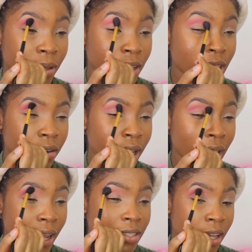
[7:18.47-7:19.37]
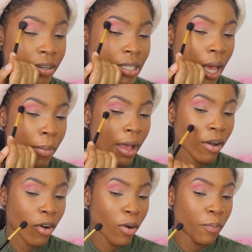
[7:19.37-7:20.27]
Because I realize every time I
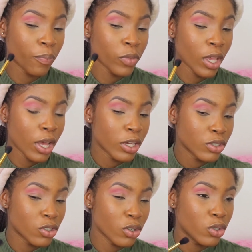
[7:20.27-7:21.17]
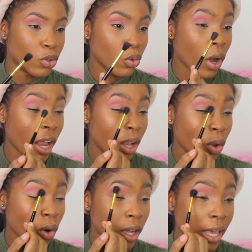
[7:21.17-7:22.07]
come to do a
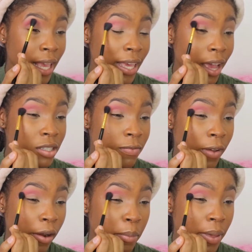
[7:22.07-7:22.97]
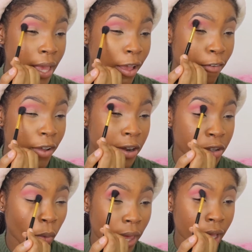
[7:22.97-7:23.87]
look, it gets very pink very
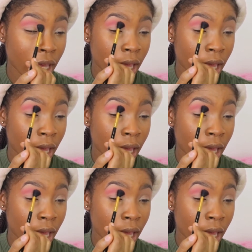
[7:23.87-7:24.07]
quick.